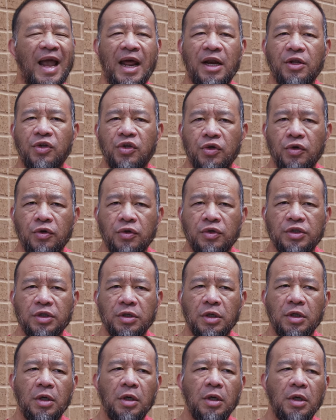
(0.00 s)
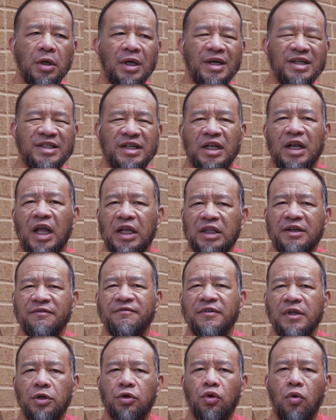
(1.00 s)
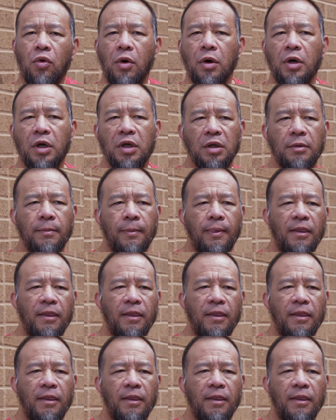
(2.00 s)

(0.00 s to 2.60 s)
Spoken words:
attitudes selectively toward